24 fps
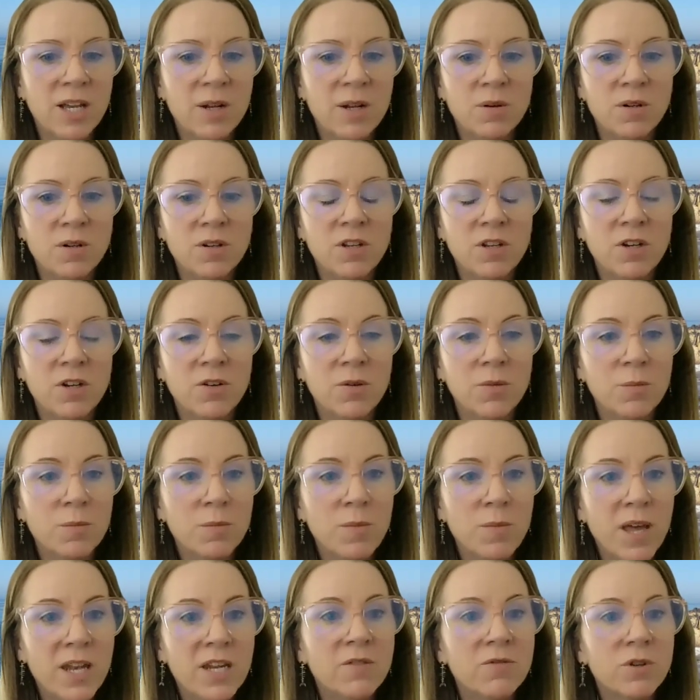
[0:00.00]
And,
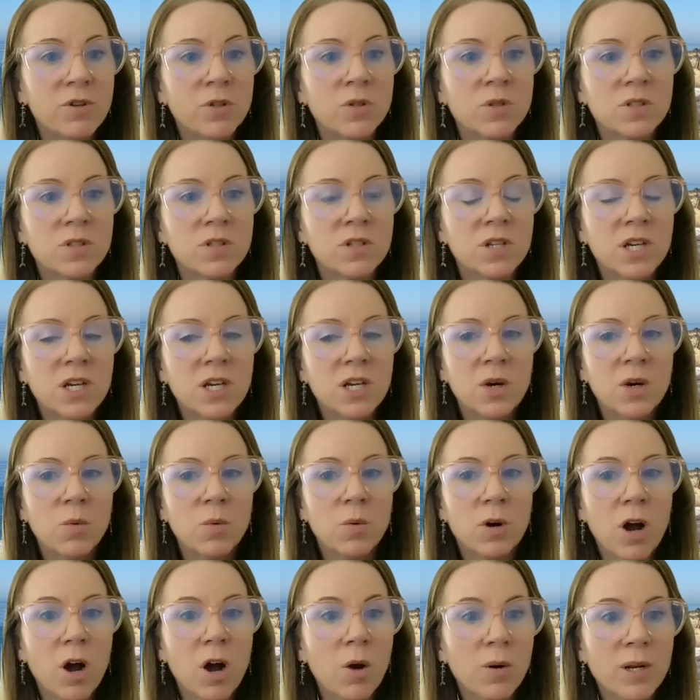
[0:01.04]
many of those
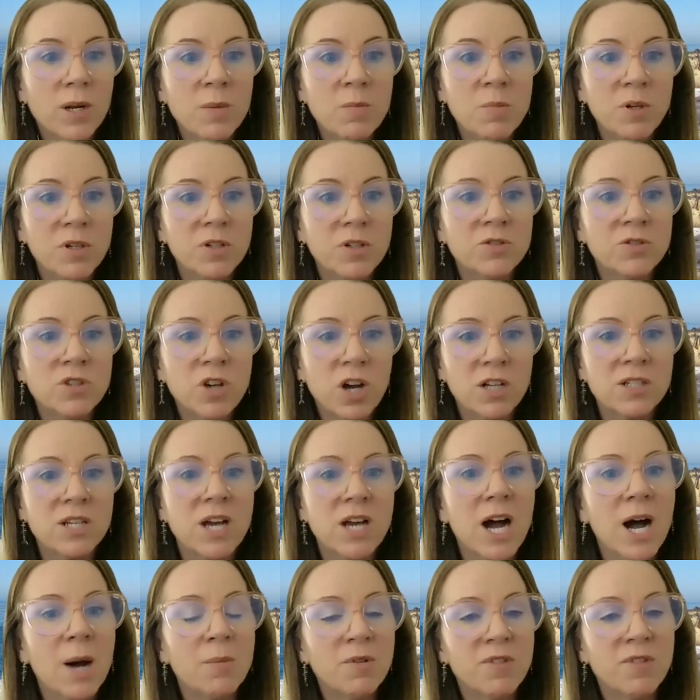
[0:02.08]
were already built on
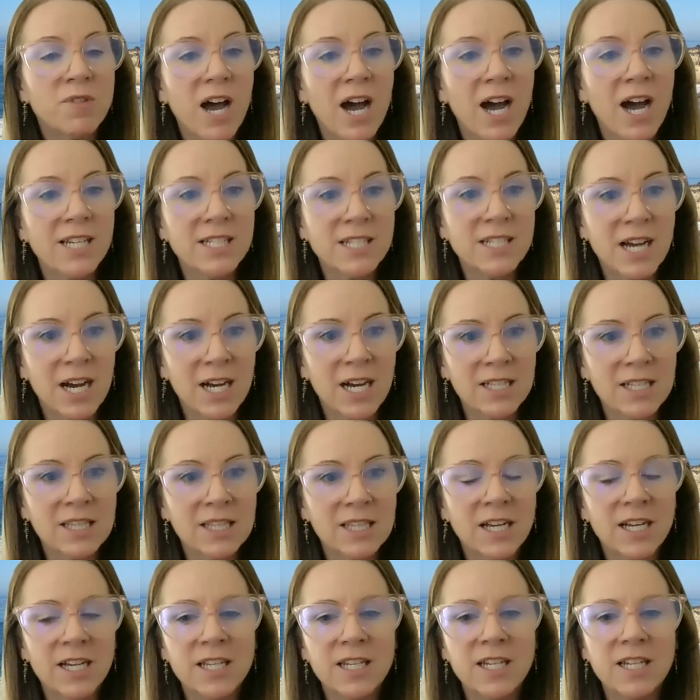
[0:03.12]
top of the high
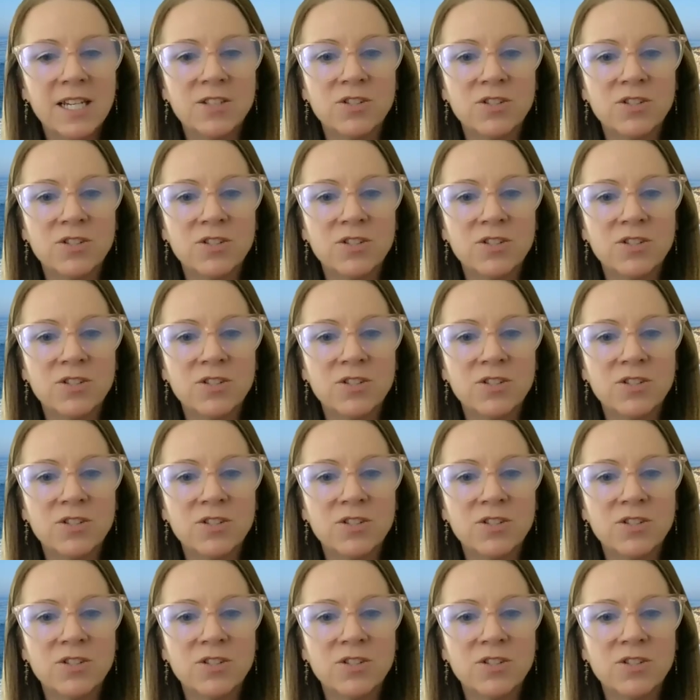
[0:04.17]
tide line.